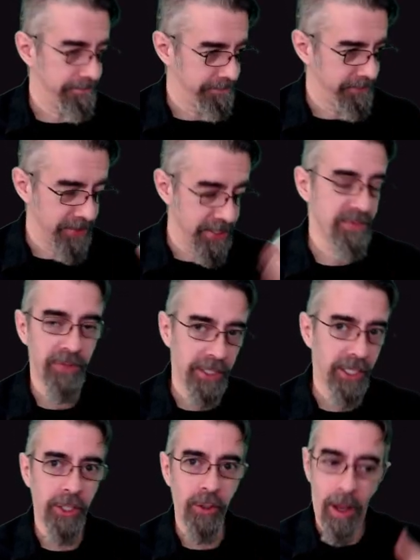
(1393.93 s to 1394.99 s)
This
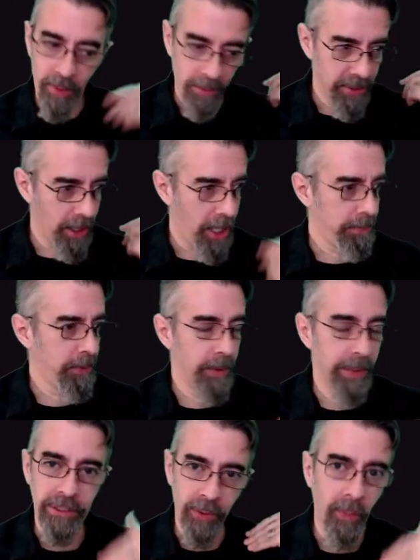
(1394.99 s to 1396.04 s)
video I'm going to be
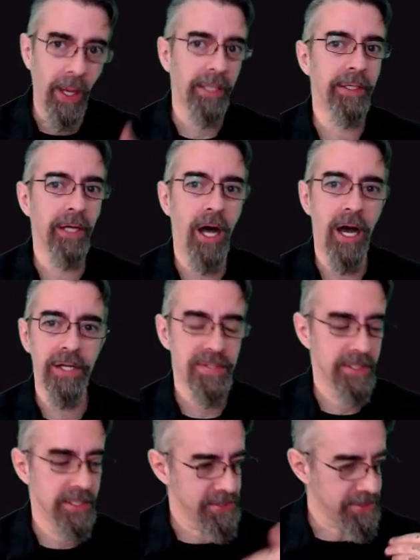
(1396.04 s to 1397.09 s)
uploading directly to
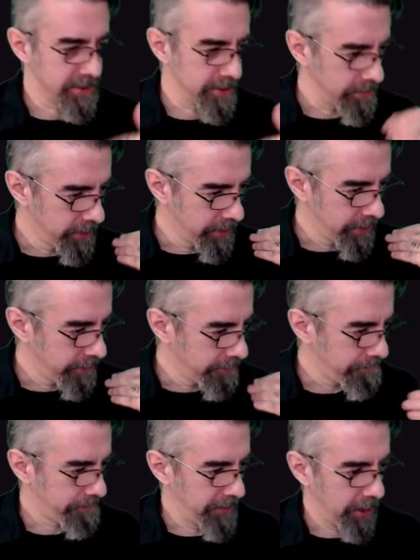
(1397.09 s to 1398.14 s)
Odysee just to,
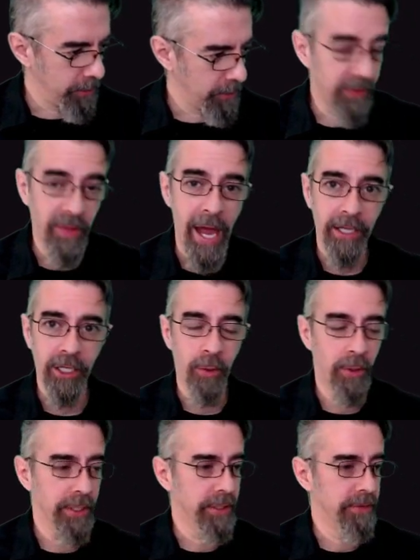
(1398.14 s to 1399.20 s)
get that
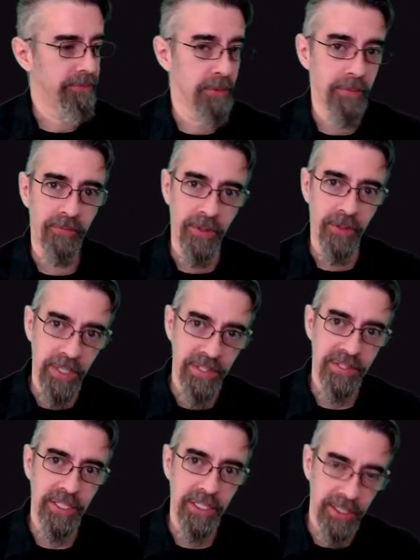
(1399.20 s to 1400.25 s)
going for the
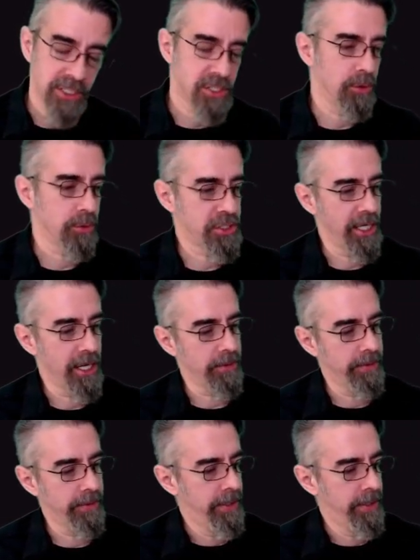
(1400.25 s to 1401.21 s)
Mid-City Digital channel.